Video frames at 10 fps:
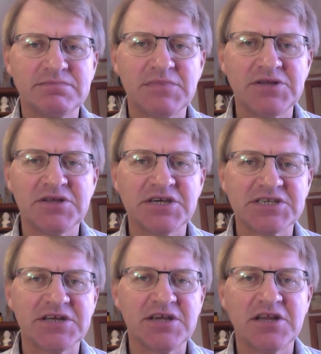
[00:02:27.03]
And then they
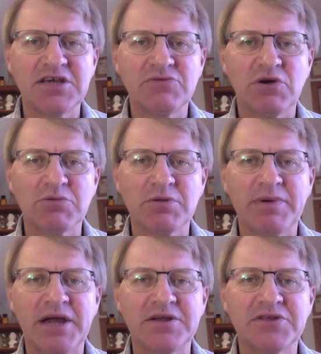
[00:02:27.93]
started getting abdominal
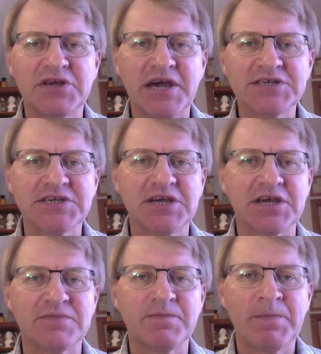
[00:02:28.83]
pain and the gas again.